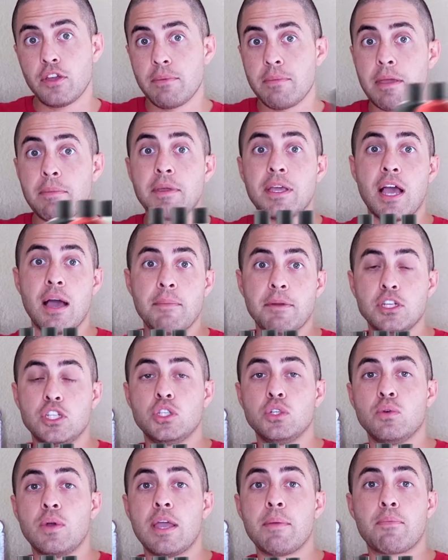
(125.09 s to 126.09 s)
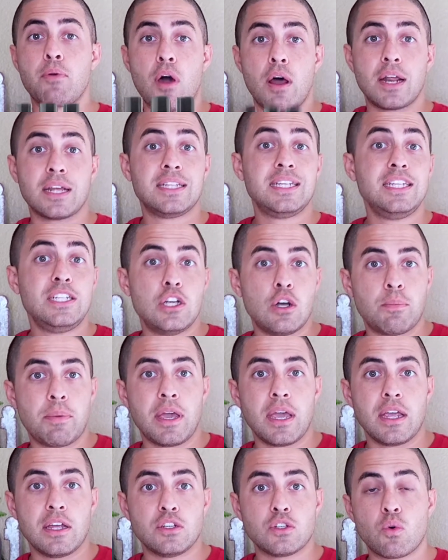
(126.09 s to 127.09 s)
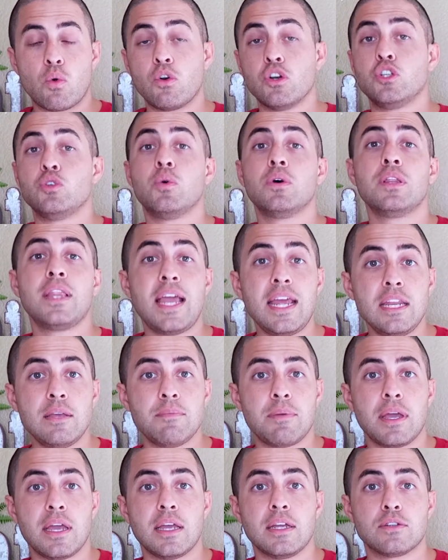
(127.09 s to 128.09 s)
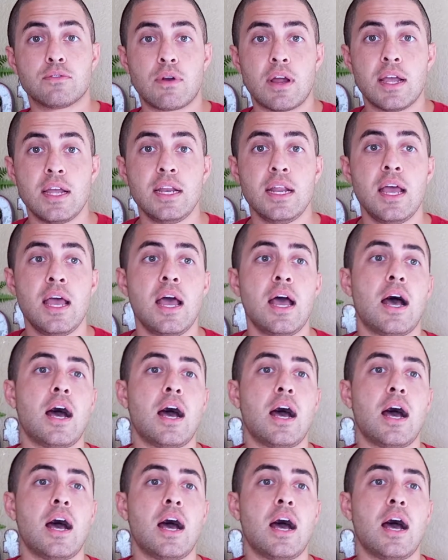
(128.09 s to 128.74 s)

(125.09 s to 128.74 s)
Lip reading: they may be coming to a product detail page or to a landing page, right?